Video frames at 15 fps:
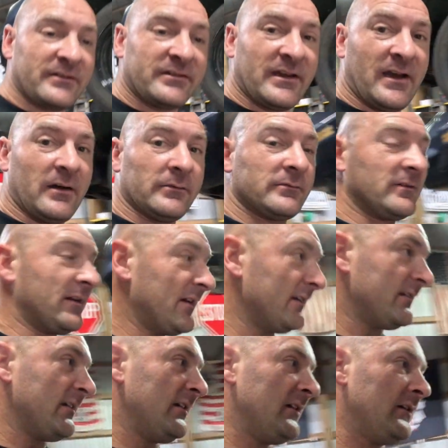this out, get
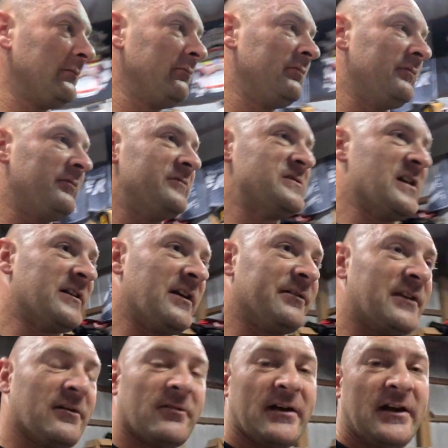it to him, check
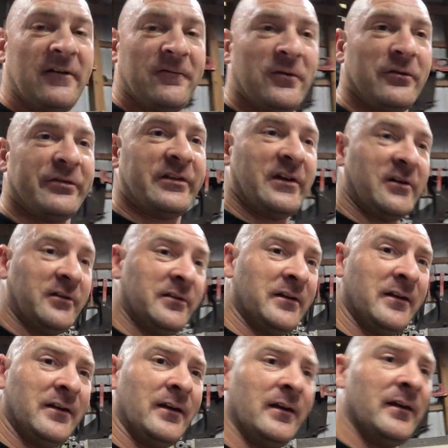out that Radium fuel cell,
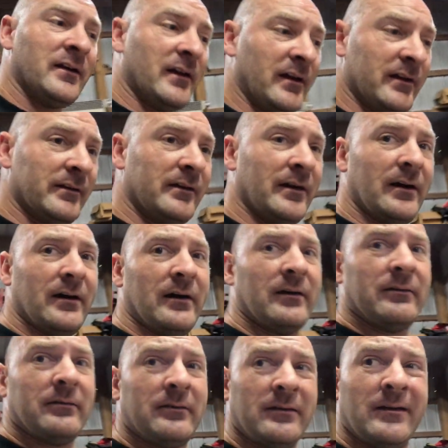and
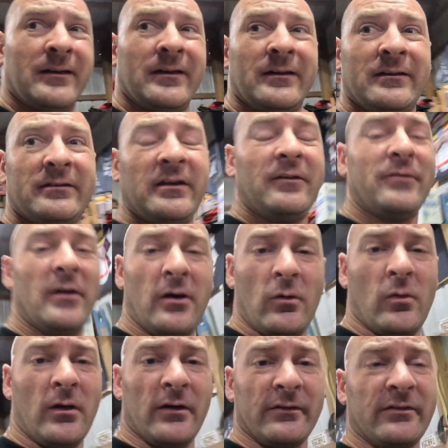see if it
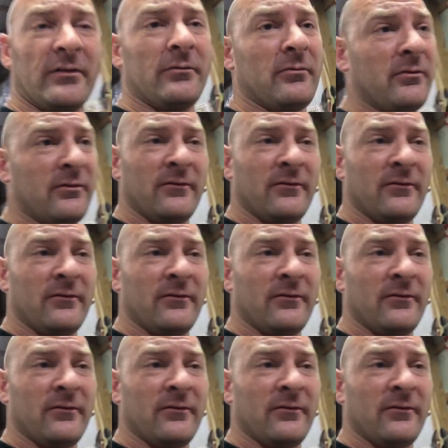all works.